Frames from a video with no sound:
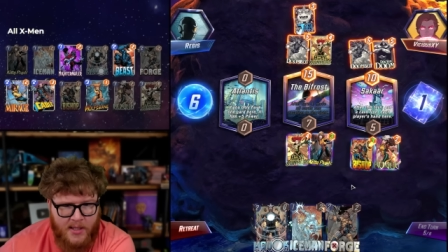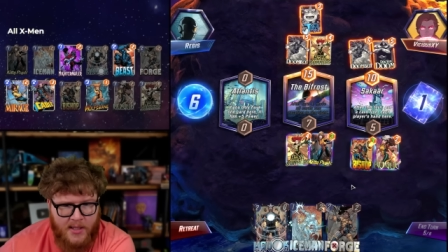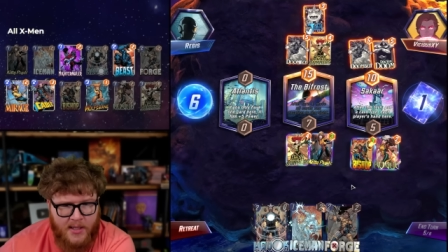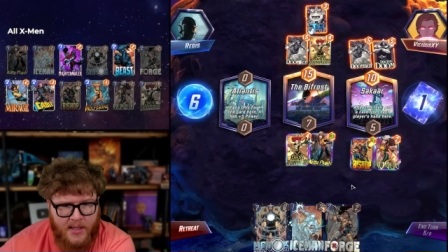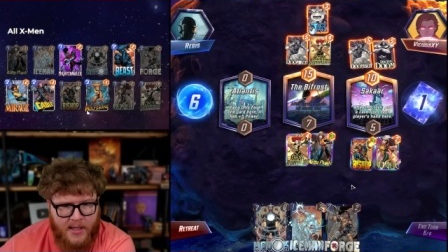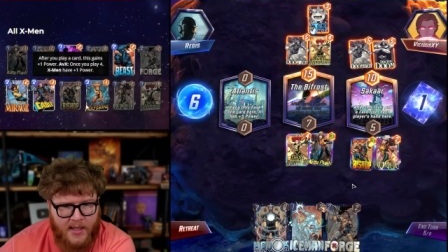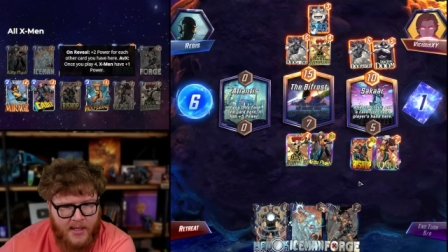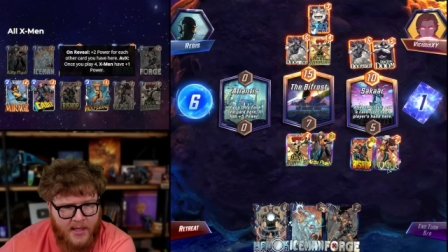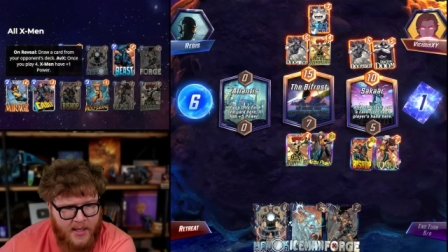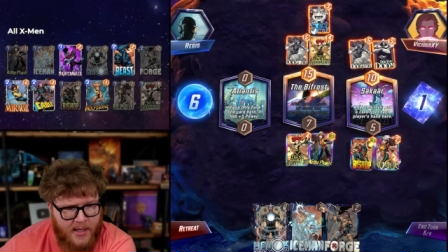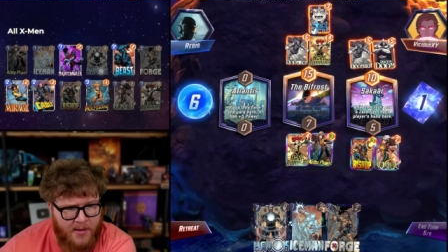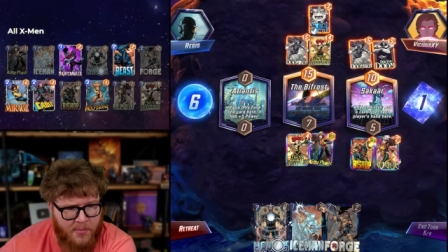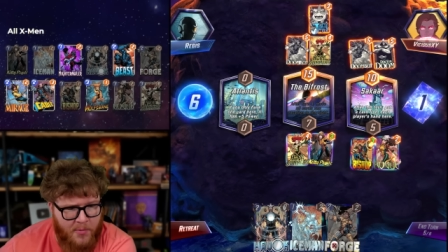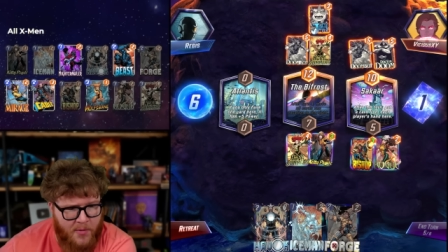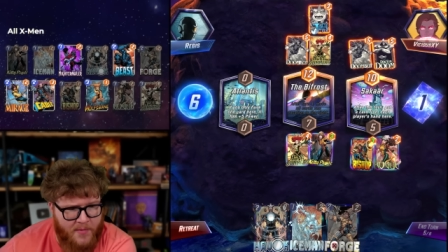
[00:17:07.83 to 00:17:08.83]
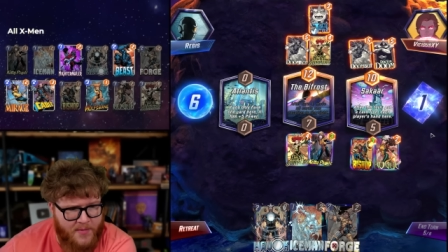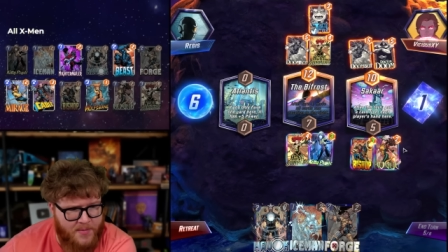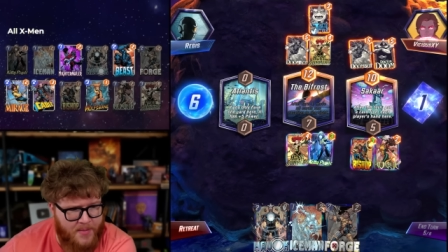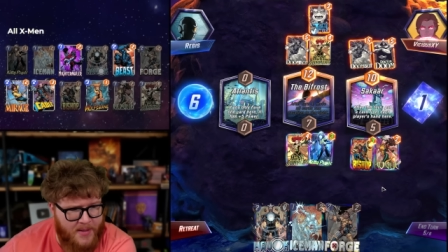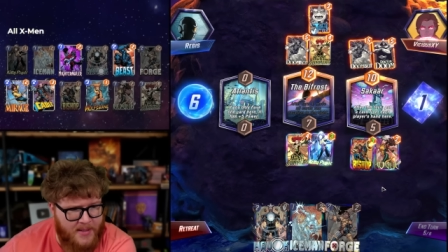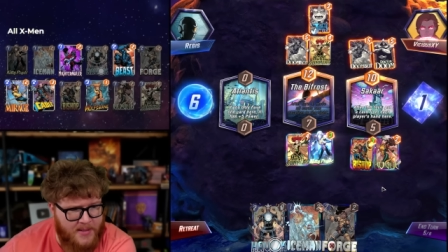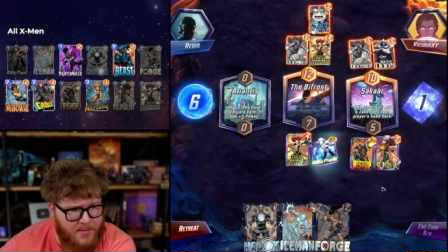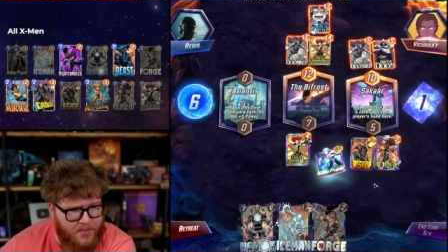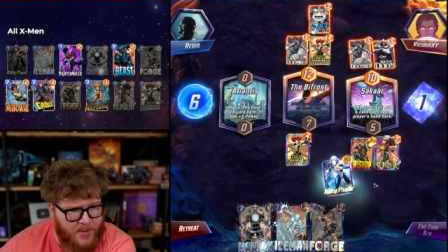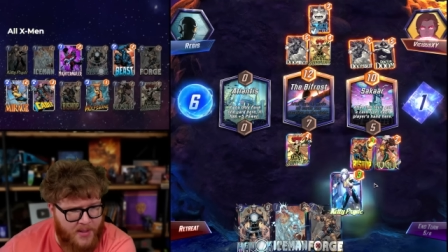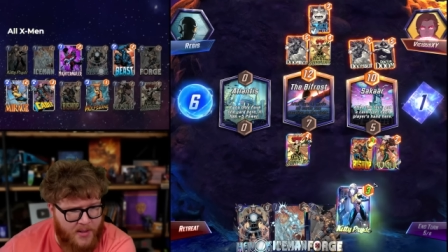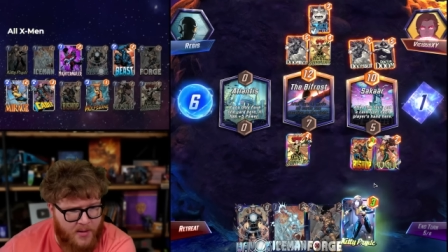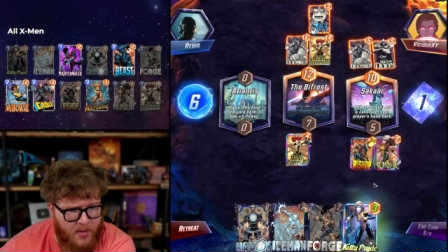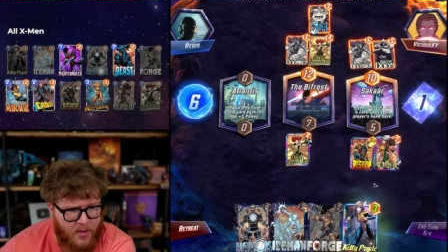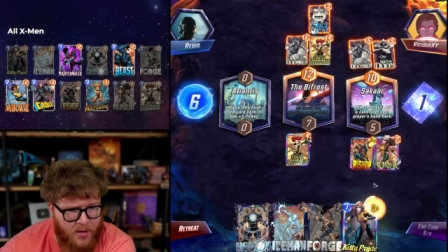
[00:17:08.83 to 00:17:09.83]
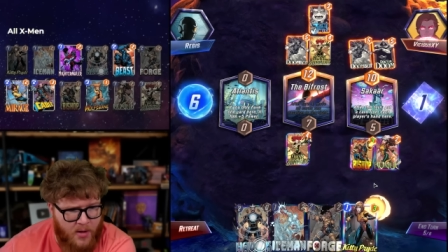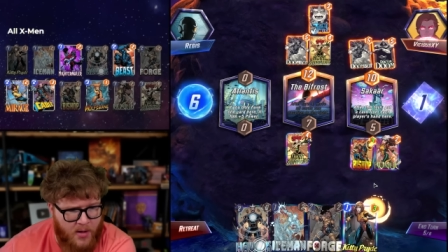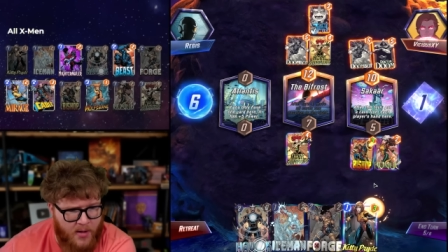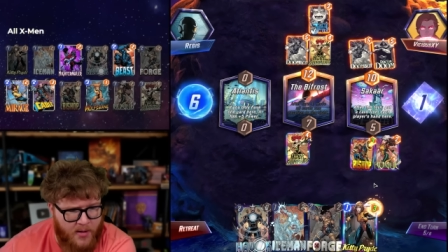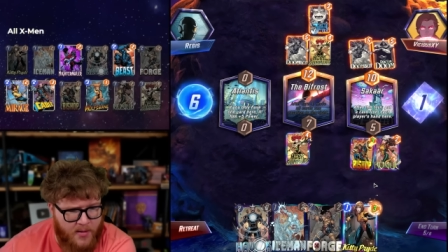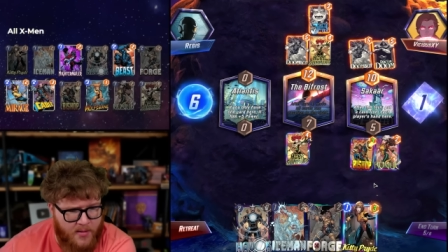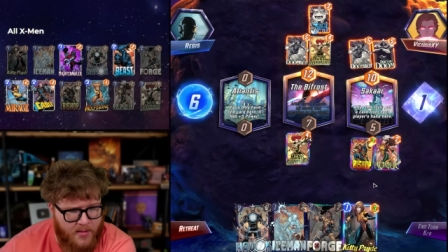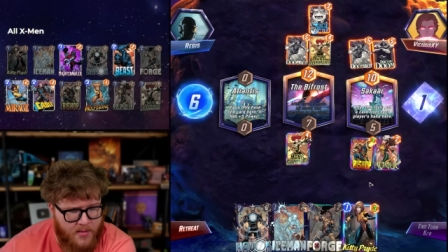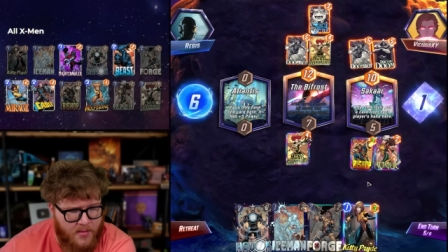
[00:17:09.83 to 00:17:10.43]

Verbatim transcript: Uh, Wolfsbane's a big card.